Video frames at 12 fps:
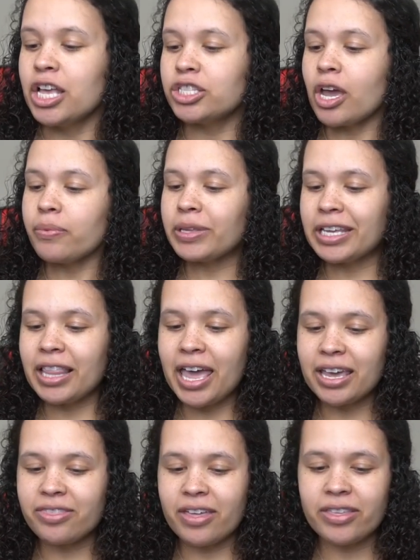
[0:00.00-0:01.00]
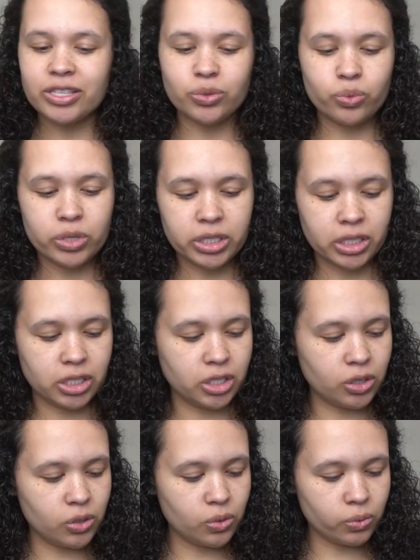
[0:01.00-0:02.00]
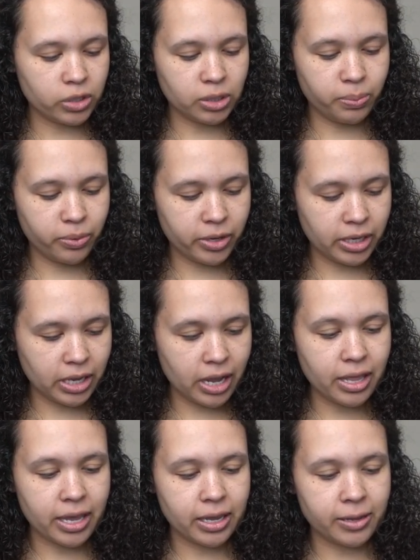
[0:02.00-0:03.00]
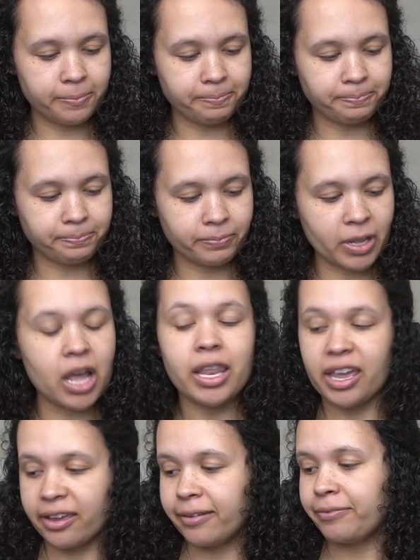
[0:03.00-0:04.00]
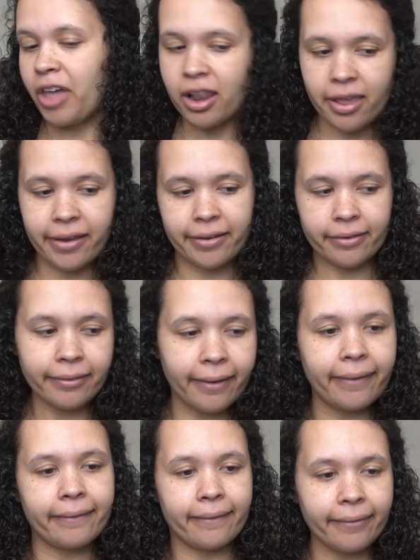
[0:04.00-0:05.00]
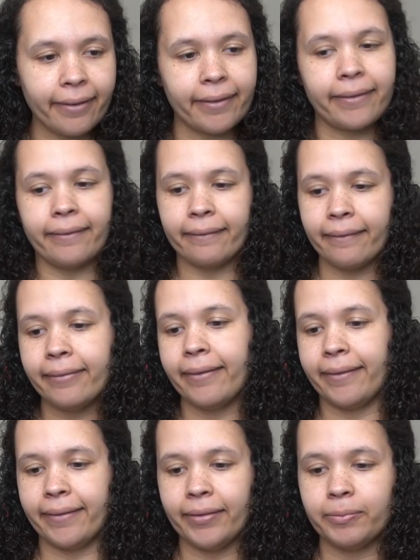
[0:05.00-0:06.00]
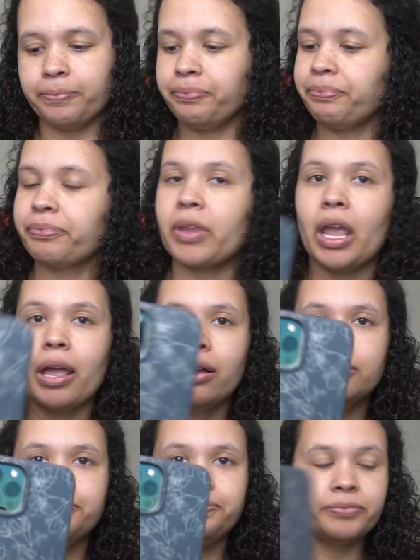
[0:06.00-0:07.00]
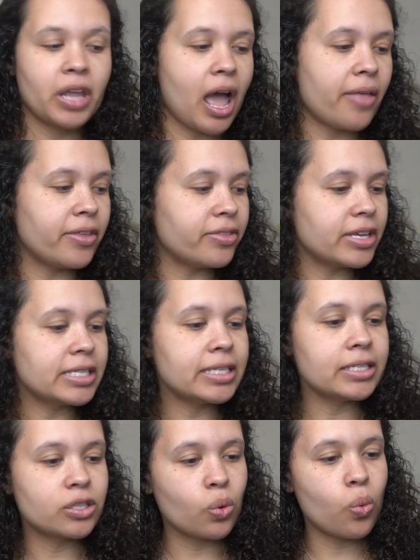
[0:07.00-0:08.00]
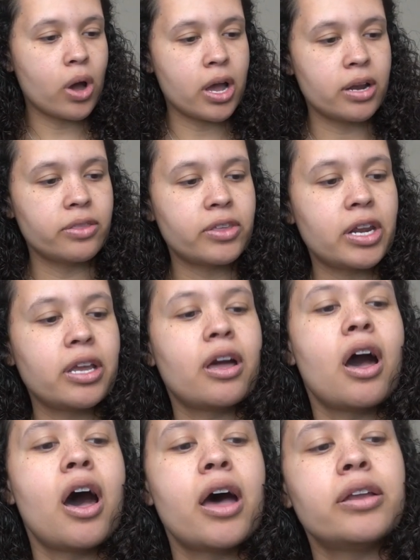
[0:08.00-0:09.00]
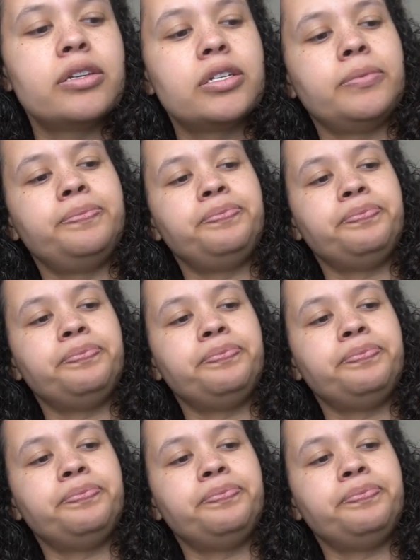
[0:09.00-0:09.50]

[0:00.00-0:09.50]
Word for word: so I really like that. That's really cute, really pretty. I like it. I like it. I like it a lot. I like it. I like it. And then this is the one that I got